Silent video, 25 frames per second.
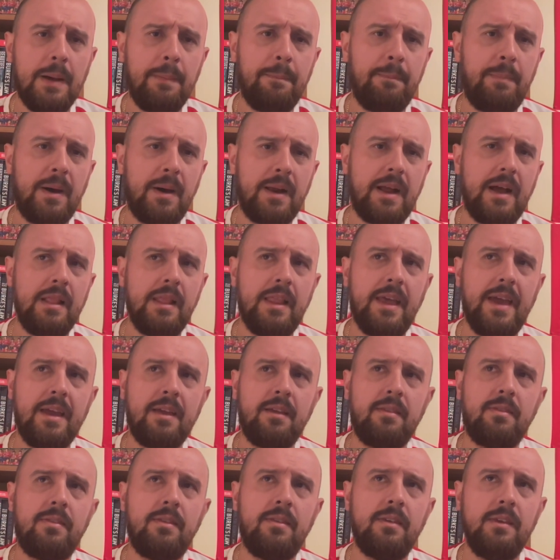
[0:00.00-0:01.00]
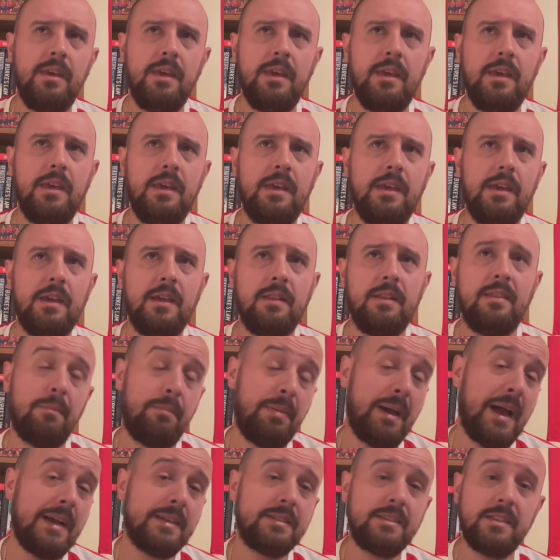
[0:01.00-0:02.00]
But I like the
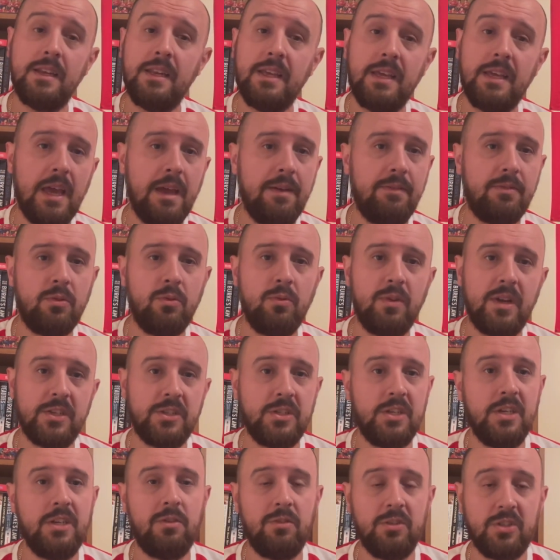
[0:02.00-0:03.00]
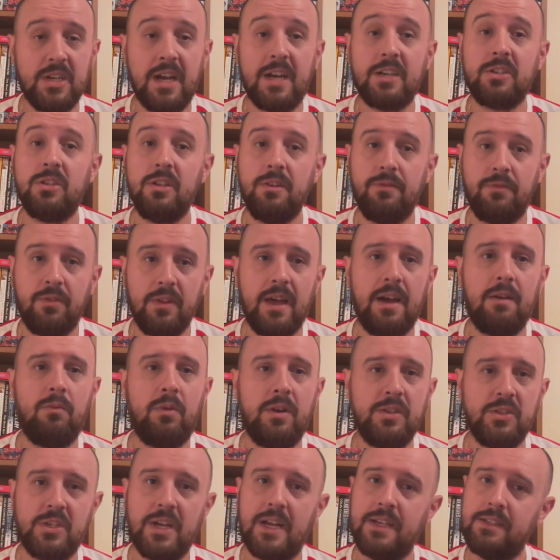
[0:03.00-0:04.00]
pass that he gave to Gacinovic, actually, for that
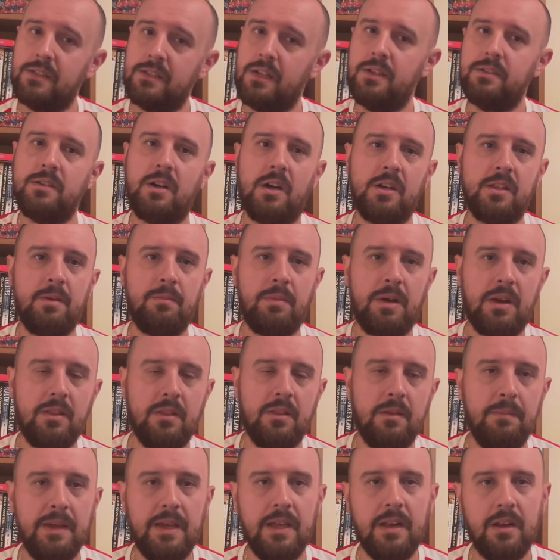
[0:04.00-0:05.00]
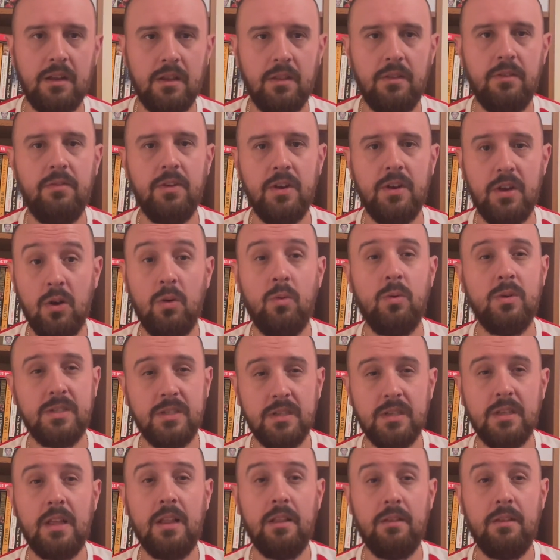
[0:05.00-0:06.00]
one chance that I talked about at the beginning of the video,
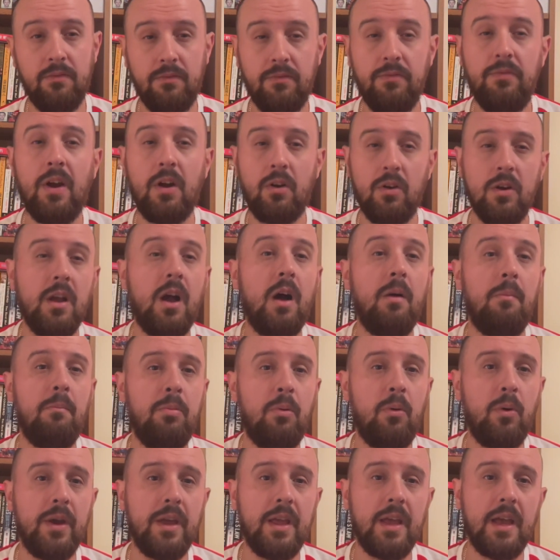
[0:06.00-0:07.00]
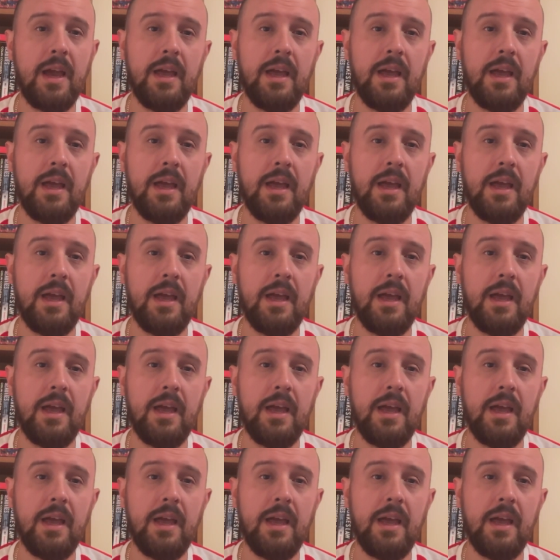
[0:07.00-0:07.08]
was very on point.